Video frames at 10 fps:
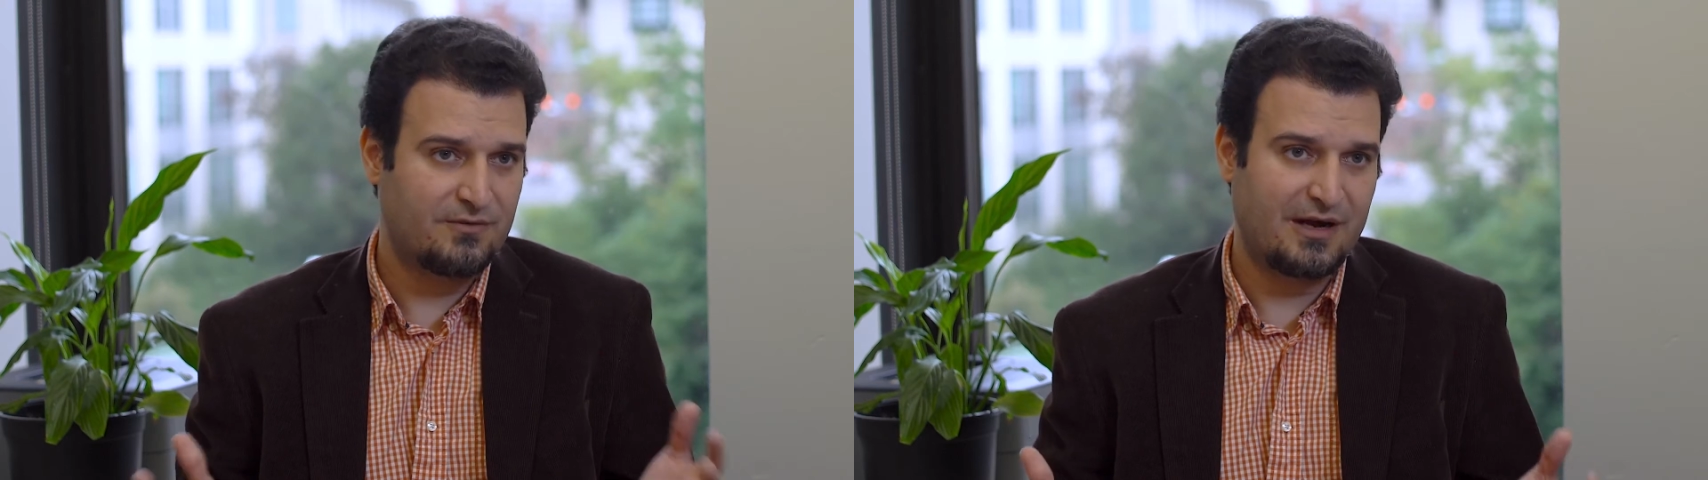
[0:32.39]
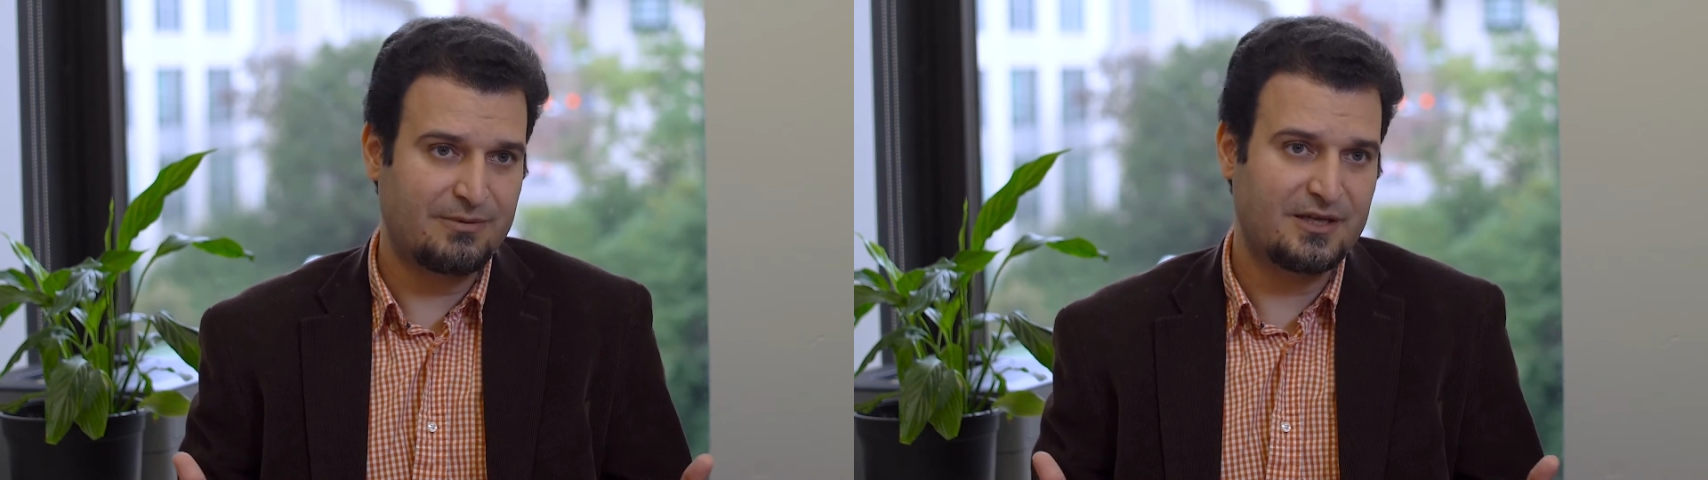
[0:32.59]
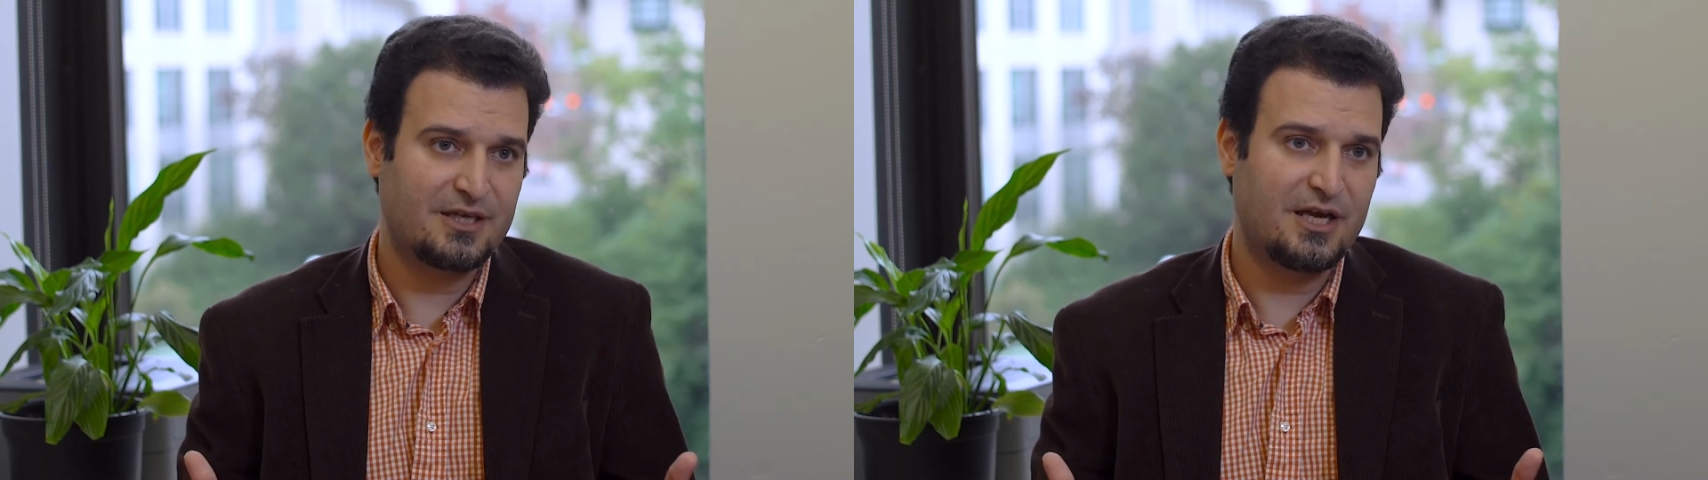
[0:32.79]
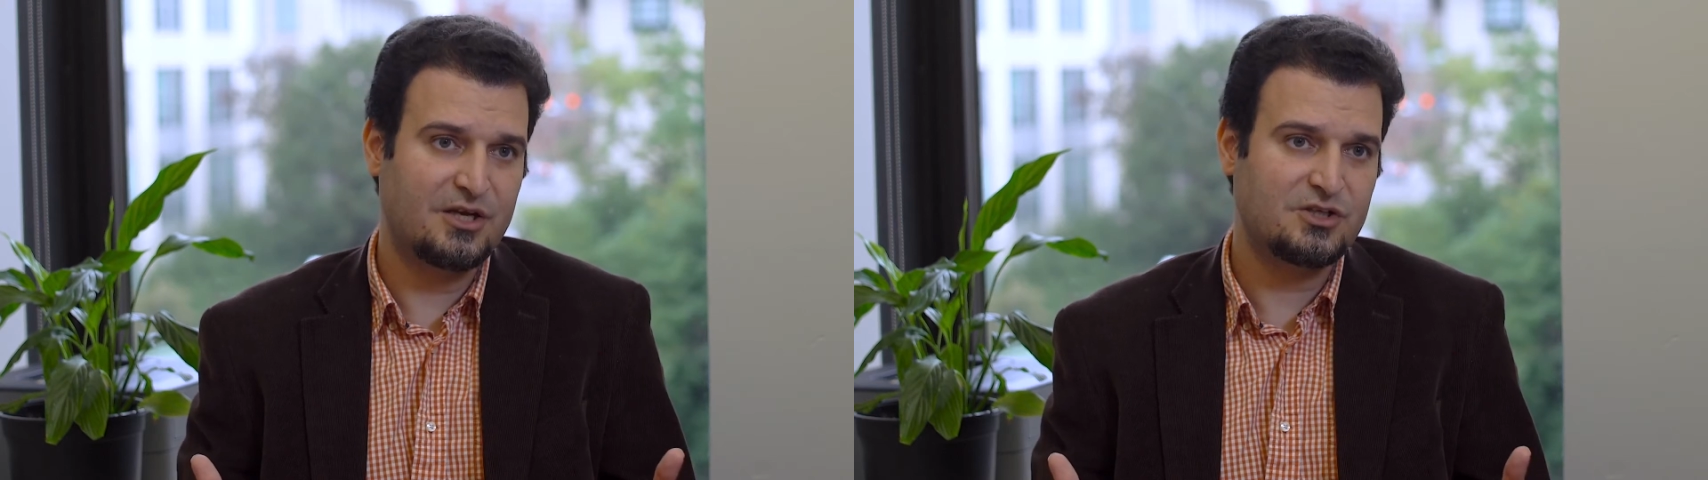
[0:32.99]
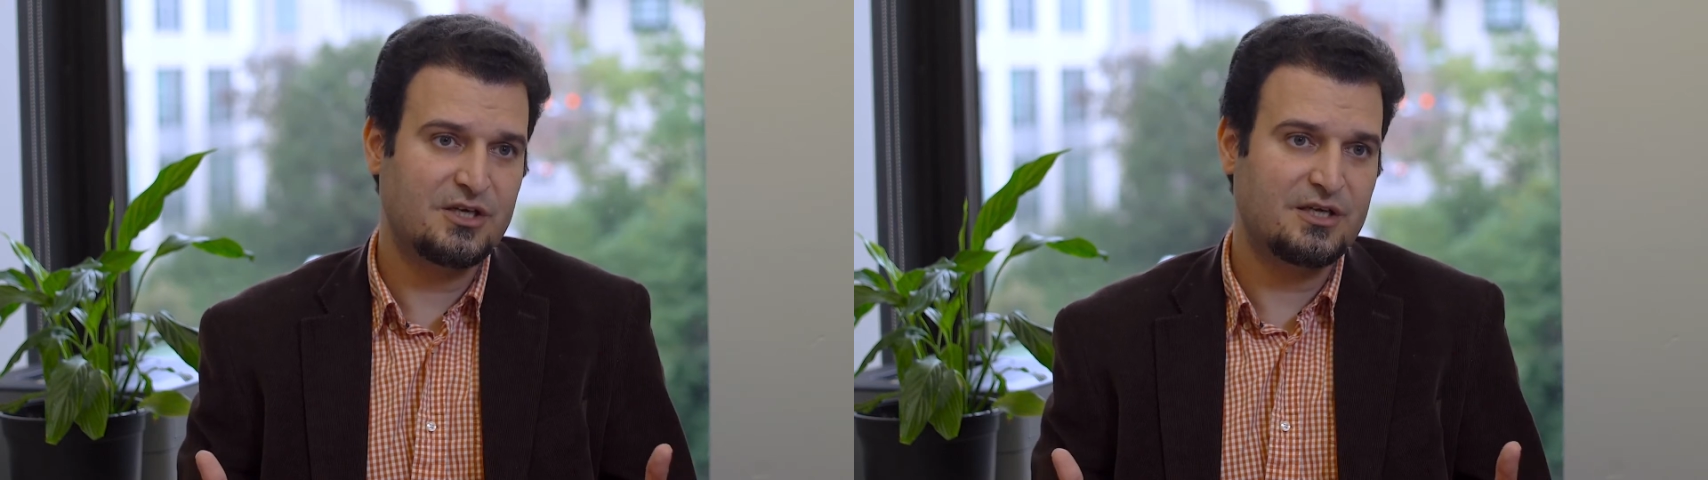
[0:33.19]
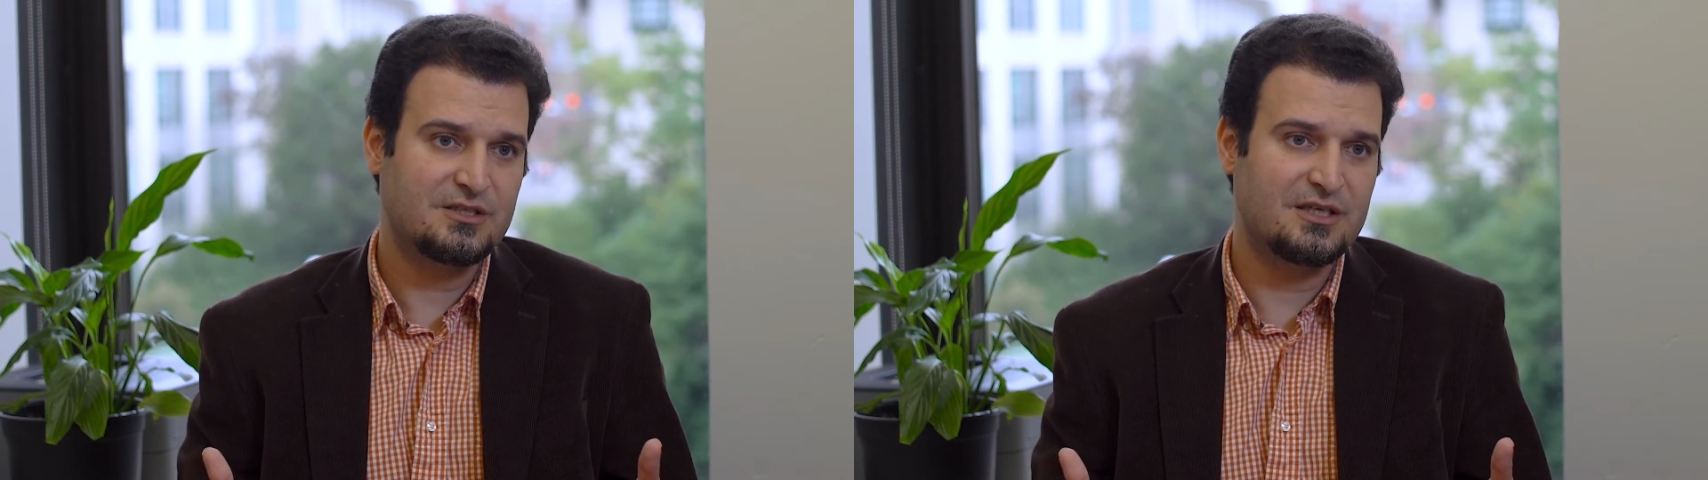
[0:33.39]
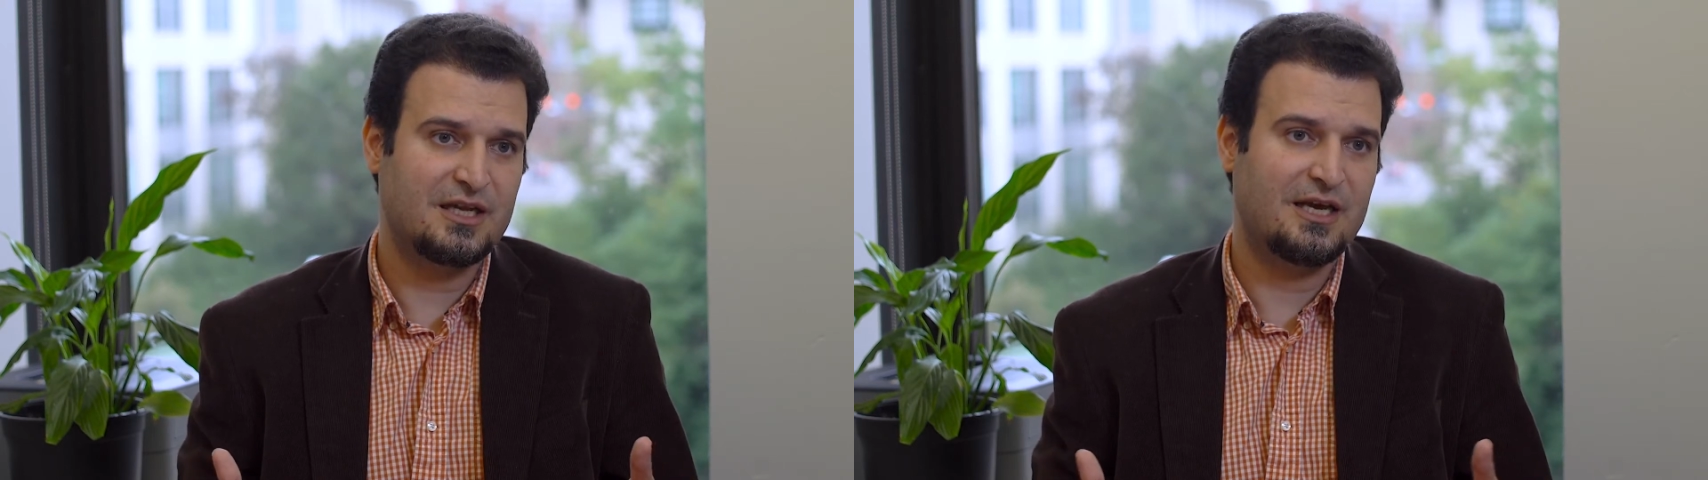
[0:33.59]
of applications in